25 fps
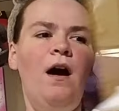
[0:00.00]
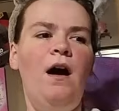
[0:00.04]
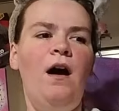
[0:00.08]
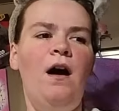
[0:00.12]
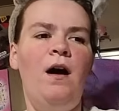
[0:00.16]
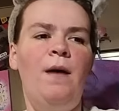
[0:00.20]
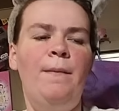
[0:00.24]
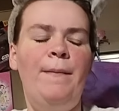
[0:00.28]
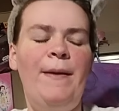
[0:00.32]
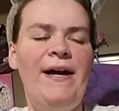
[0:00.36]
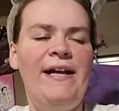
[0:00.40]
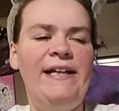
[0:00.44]

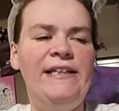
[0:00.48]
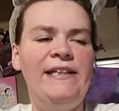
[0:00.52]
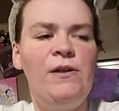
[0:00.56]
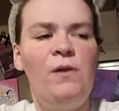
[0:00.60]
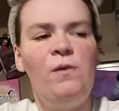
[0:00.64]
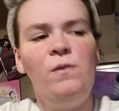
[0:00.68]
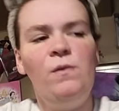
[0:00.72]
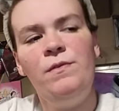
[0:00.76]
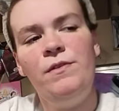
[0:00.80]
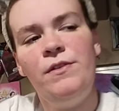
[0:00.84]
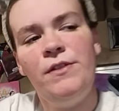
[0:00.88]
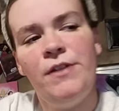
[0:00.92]
Um, I
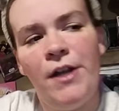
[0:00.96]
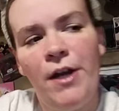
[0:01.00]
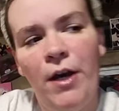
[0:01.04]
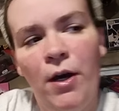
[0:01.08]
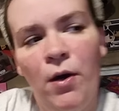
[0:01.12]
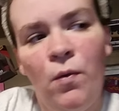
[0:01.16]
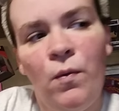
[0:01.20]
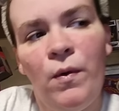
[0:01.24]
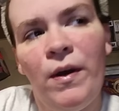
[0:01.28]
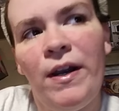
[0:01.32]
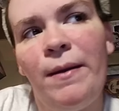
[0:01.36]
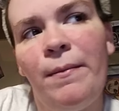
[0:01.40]
don't
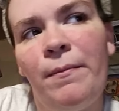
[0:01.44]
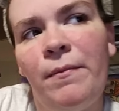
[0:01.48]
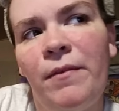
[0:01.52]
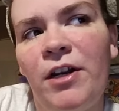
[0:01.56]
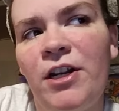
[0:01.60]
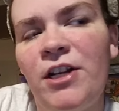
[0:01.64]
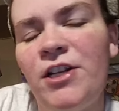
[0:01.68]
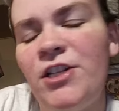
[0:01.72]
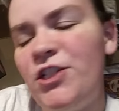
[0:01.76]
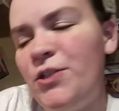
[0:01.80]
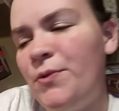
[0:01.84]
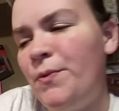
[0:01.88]
know what I'm
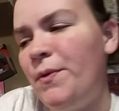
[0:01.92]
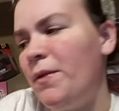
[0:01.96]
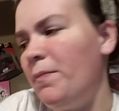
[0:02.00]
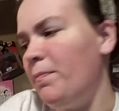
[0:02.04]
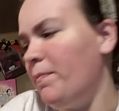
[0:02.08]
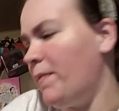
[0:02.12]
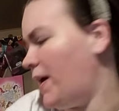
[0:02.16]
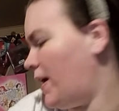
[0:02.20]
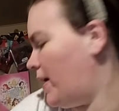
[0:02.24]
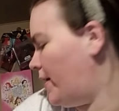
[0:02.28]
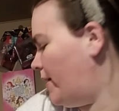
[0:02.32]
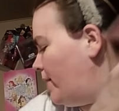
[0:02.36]
going to do with
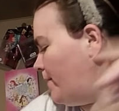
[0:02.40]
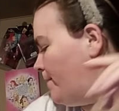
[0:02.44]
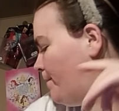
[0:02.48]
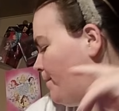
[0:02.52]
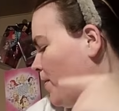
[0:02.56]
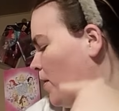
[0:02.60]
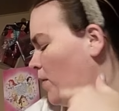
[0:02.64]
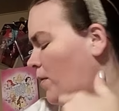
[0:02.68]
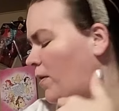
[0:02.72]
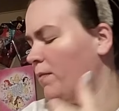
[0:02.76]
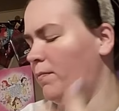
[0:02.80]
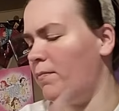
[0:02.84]
my um,
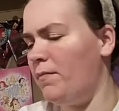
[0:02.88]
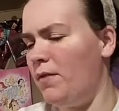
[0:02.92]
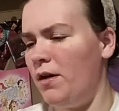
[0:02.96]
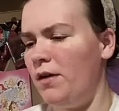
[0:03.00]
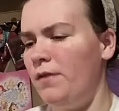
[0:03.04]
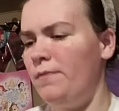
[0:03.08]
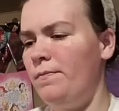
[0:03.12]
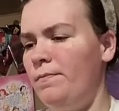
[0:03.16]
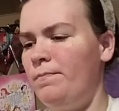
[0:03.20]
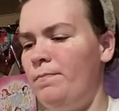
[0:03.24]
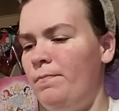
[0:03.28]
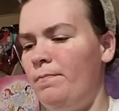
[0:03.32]

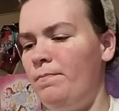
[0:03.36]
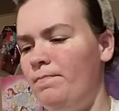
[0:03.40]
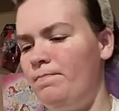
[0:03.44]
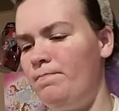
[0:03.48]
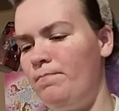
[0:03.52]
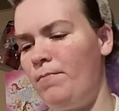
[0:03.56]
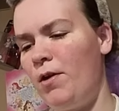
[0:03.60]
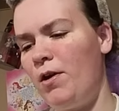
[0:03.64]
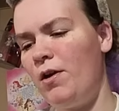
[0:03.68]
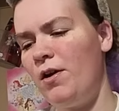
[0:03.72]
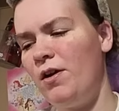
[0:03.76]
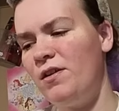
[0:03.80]
Pokemon
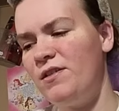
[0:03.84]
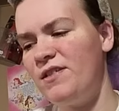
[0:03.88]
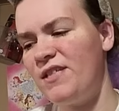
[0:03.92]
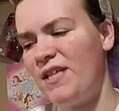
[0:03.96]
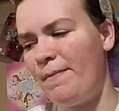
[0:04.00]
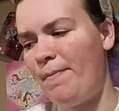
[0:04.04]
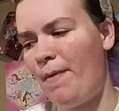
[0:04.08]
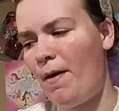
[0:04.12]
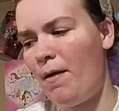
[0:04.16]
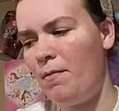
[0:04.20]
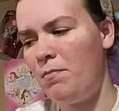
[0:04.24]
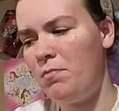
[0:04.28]
purse. I
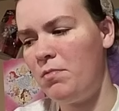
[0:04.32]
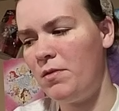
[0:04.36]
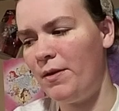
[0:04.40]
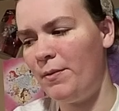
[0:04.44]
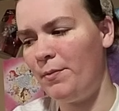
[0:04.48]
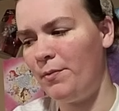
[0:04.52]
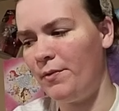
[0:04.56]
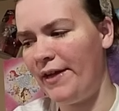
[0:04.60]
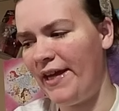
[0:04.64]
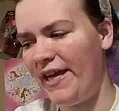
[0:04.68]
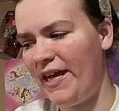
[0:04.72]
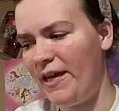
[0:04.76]
probably
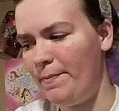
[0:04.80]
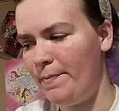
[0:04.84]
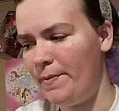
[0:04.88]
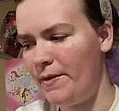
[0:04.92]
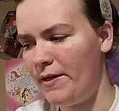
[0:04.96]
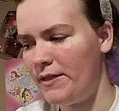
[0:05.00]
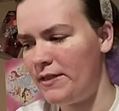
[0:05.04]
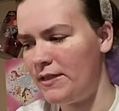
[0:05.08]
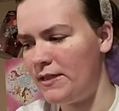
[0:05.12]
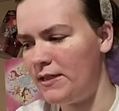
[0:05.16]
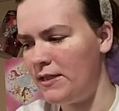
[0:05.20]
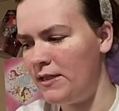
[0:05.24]
will keep
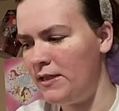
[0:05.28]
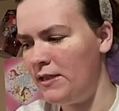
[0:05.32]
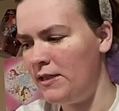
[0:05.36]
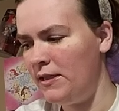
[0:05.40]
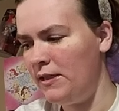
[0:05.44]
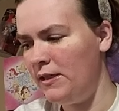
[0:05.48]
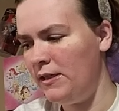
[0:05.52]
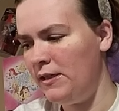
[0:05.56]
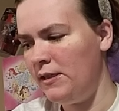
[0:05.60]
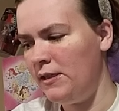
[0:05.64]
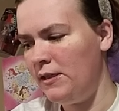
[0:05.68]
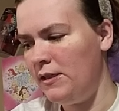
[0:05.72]
it.
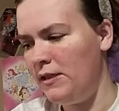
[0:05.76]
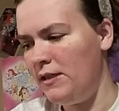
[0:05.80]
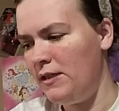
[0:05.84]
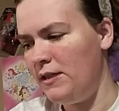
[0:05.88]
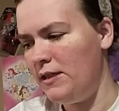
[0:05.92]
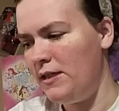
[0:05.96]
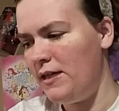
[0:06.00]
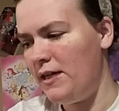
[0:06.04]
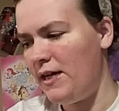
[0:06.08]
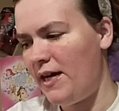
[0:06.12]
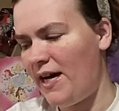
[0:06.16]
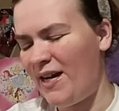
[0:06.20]

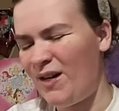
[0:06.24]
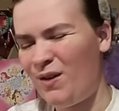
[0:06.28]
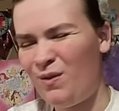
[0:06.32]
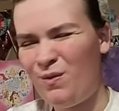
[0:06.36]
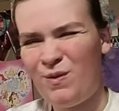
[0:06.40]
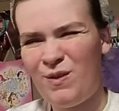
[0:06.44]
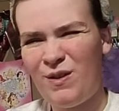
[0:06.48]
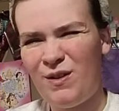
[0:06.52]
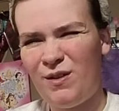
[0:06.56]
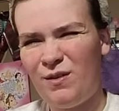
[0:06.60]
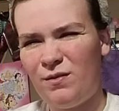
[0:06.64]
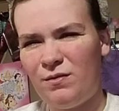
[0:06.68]
I
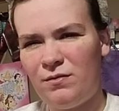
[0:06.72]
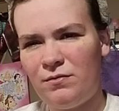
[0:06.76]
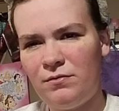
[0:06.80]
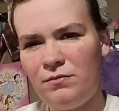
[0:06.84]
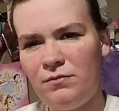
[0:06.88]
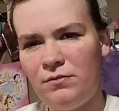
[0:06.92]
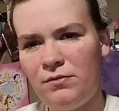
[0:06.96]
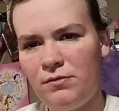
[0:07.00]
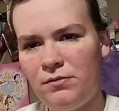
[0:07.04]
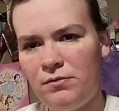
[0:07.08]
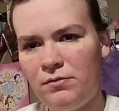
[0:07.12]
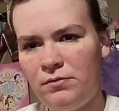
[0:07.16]
don't know.
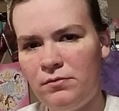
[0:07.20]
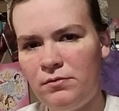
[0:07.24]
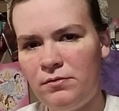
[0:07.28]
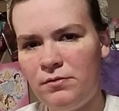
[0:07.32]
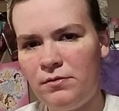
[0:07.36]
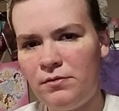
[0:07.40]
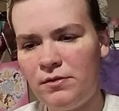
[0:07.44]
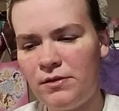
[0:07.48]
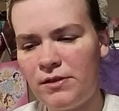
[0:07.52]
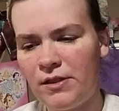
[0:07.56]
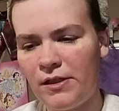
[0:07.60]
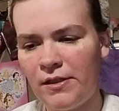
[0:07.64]

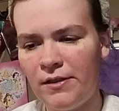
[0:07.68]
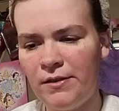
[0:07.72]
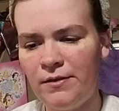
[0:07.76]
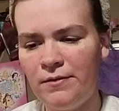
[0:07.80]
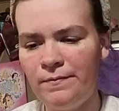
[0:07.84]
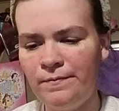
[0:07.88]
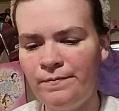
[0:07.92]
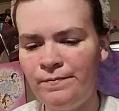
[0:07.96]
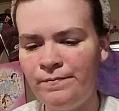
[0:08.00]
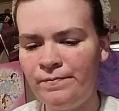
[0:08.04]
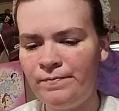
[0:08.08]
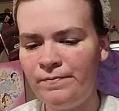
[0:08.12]
So
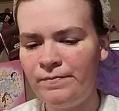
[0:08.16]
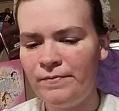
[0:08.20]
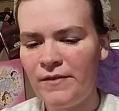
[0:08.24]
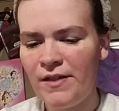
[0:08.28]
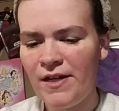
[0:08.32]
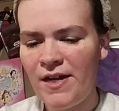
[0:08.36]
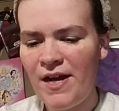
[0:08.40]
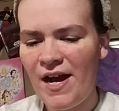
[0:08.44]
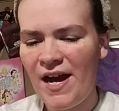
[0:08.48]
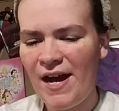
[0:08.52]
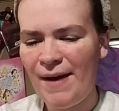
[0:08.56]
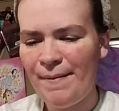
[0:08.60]

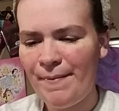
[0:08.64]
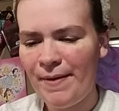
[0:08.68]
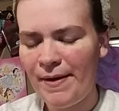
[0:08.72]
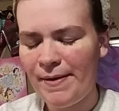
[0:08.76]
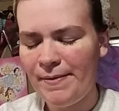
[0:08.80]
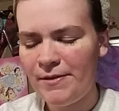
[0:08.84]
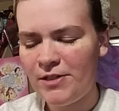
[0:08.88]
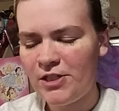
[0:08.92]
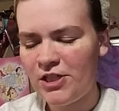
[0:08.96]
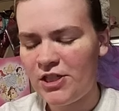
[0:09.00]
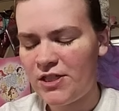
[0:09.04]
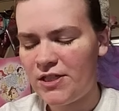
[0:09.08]
I
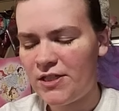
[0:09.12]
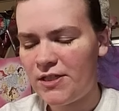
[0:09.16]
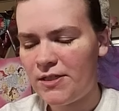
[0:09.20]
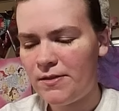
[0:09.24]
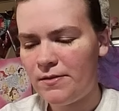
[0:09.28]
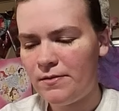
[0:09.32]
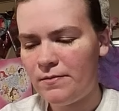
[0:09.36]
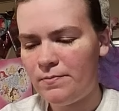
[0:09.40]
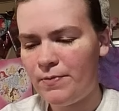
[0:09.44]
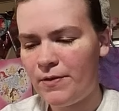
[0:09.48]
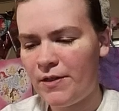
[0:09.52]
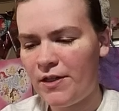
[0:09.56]
might just
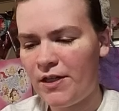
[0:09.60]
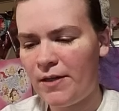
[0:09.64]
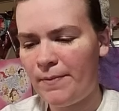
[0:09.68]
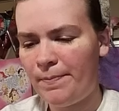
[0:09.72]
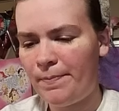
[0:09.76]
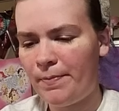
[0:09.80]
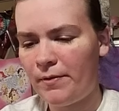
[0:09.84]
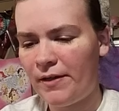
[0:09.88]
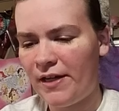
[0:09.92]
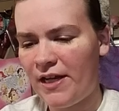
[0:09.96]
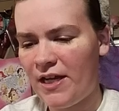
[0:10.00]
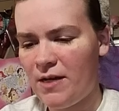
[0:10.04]
put it
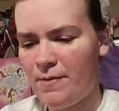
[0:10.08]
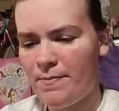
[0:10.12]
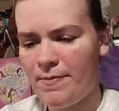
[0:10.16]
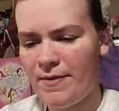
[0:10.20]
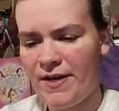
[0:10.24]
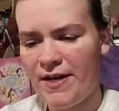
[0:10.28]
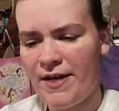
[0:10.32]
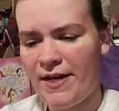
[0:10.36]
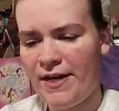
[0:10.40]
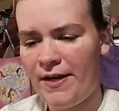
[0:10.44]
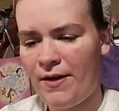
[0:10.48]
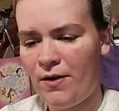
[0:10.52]
up on
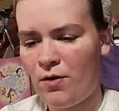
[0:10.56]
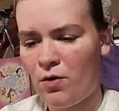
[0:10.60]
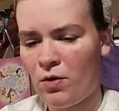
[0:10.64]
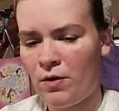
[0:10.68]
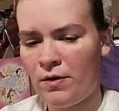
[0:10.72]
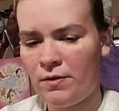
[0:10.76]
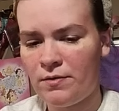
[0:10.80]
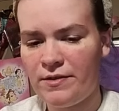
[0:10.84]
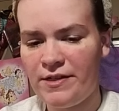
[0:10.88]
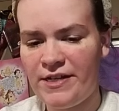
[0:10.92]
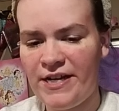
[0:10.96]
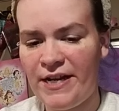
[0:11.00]
eBay
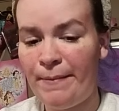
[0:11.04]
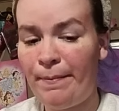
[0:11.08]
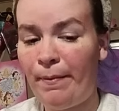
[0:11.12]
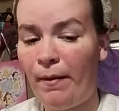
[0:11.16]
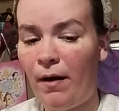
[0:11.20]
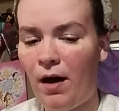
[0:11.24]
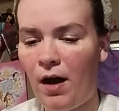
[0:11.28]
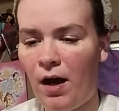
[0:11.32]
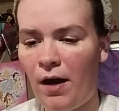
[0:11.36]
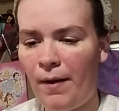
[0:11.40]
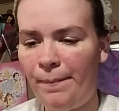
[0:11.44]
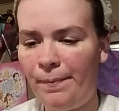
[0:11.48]
or
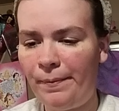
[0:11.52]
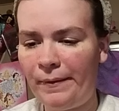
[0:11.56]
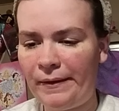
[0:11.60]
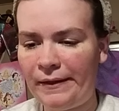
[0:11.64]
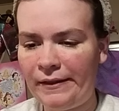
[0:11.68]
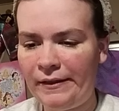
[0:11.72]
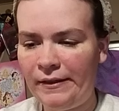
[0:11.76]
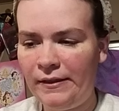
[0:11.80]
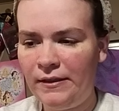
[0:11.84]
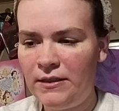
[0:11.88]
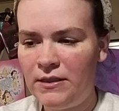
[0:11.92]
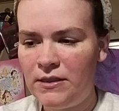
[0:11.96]
Depop.
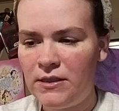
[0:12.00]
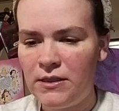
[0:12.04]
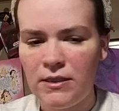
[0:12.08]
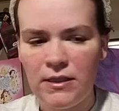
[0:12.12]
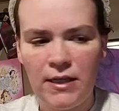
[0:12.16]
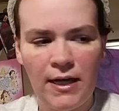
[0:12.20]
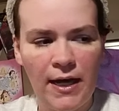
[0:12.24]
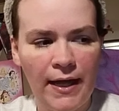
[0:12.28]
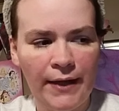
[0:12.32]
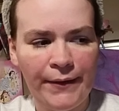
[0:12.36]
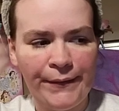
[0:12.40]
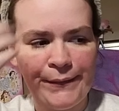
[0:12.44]

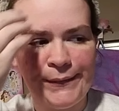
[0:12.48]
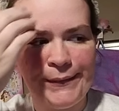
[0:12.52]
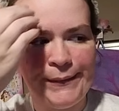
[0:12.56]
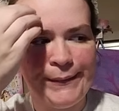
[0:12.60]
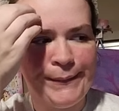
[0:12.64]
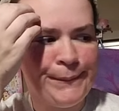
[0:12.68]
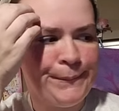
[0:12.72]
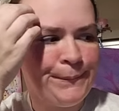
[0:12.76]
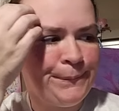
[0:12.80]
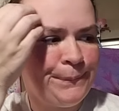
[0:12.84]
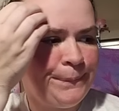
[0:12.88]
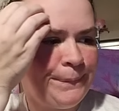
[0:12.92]
I don't
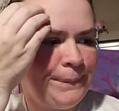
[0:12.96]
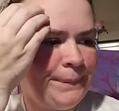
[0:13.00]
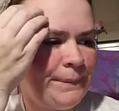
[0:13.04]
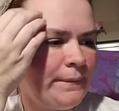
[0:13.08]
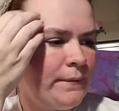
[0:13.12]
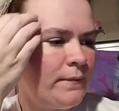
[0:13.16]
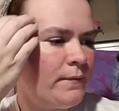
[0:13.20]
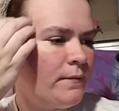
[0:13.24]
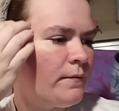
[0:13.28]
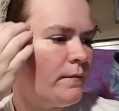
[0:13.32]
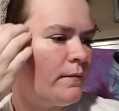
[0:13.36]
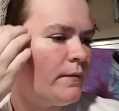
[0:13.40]
know.
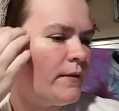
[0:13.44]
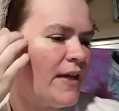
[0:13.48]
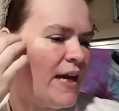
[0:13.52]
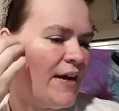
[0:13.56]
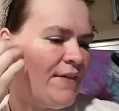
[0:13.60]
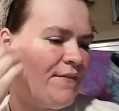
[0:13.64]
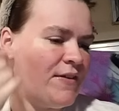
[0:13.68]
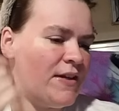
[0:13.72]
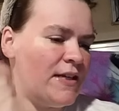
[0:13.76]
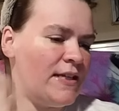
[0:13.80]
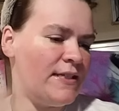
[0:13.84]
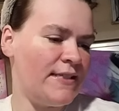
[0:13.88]
I
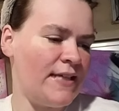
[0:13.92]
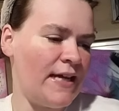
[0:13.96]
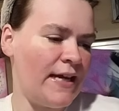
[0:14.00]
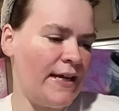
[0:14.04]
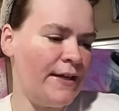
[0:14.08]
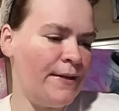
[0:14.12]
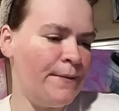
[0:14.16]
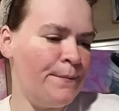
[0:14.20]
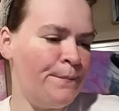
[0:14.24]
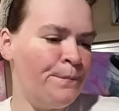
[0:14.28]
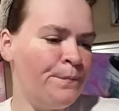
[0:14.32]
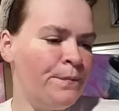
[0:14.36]
haven't
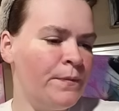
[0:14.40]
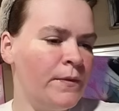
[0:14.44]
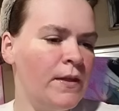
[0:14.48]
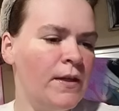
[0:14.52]
decided.